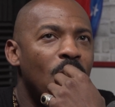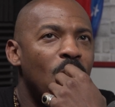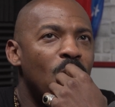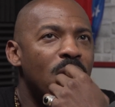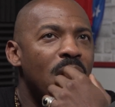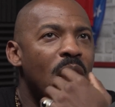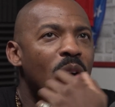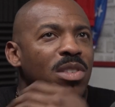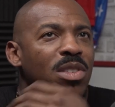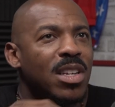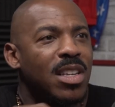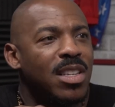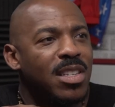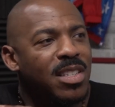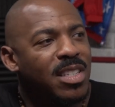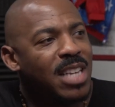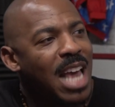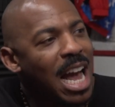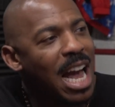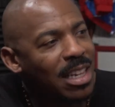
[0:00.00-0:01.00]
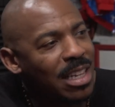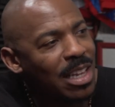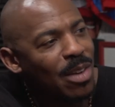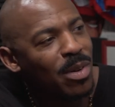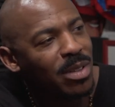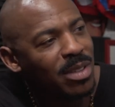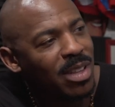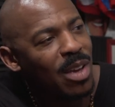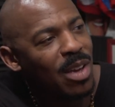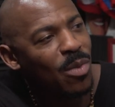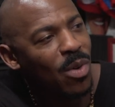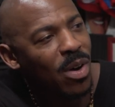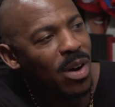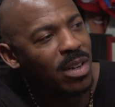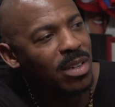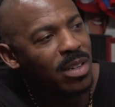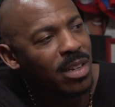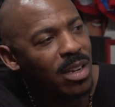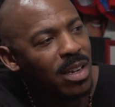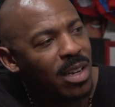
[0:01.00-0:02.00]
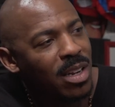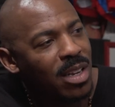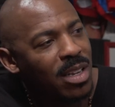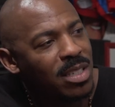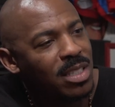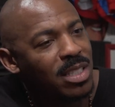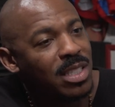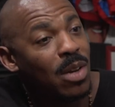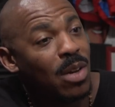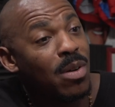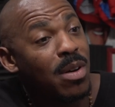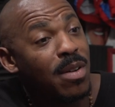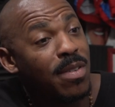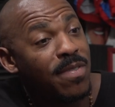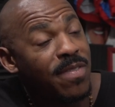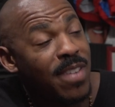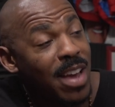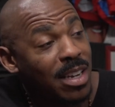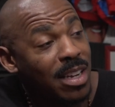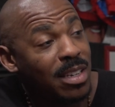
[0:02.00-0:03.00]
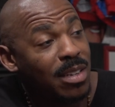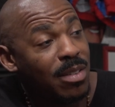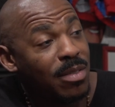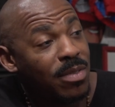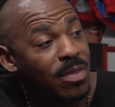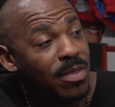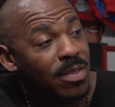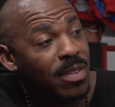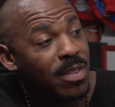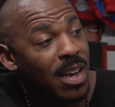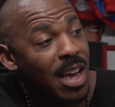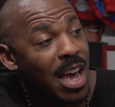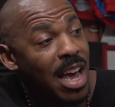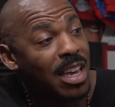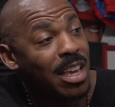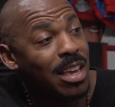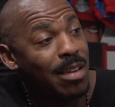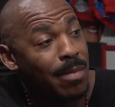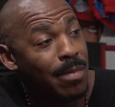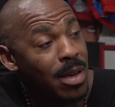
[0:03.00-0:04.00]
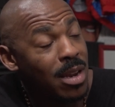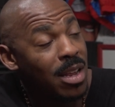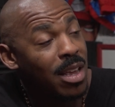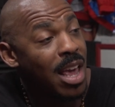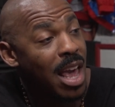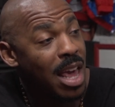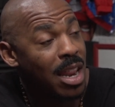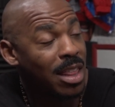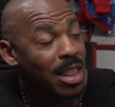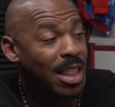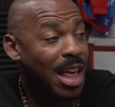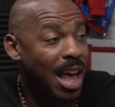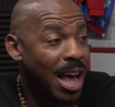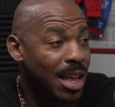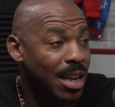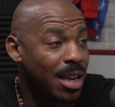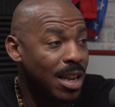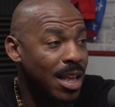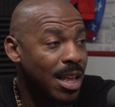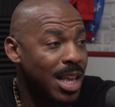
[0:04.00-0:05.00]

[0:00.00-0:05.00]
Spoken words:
knows exactly what they want, so effective at communicating that,